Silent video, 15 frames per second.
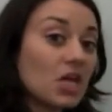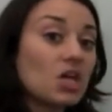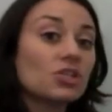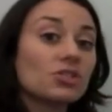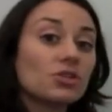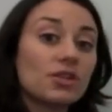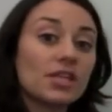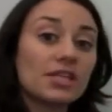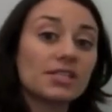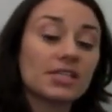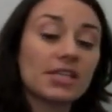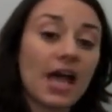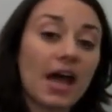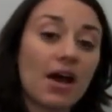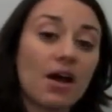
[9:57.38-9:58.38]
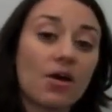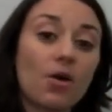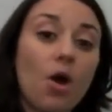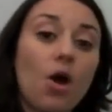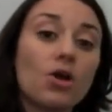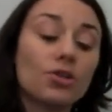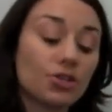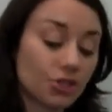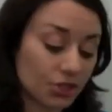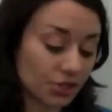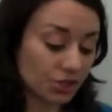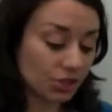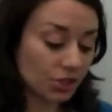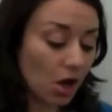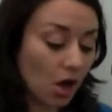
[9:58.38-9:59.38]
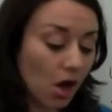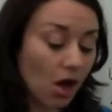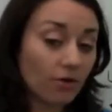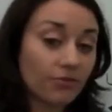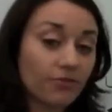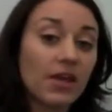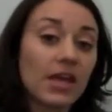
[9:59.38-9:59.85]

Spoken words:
So this is how to solve